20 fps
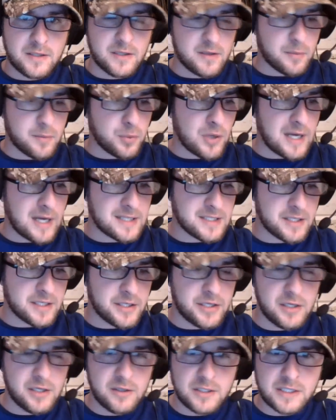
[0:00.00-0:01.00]
the
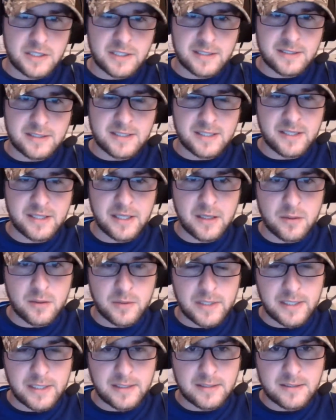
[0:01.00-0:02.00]
prosecution's
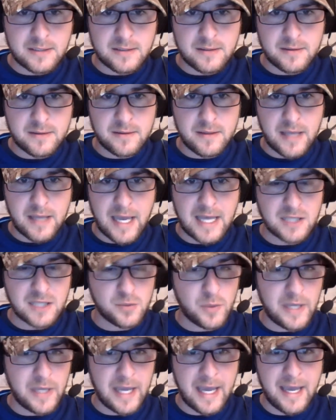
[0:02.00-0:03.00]
theories, as
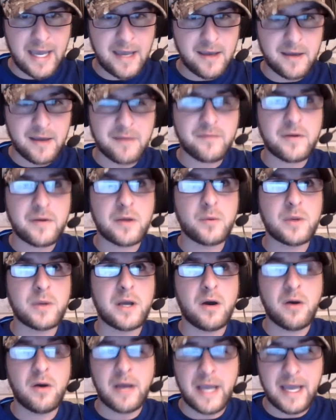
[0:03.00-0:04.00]
we have and we
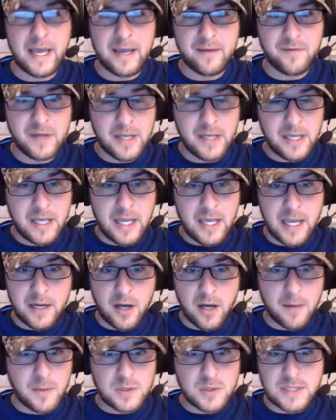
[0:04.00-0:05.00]
all have in
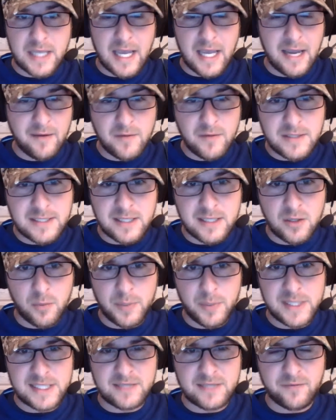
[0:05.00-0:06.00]
almost every single
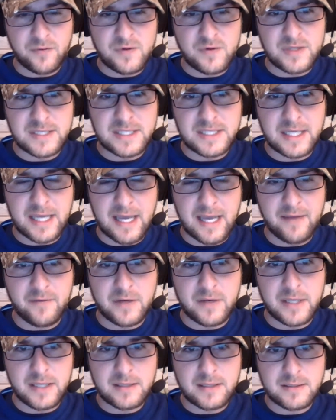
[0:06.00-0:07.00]
piece of forensic
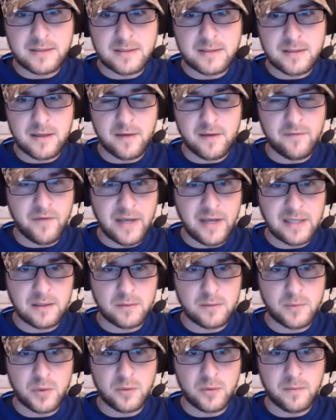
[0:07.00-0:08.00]
evidence
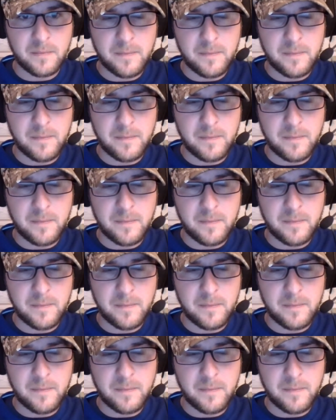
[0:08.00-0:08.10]
available,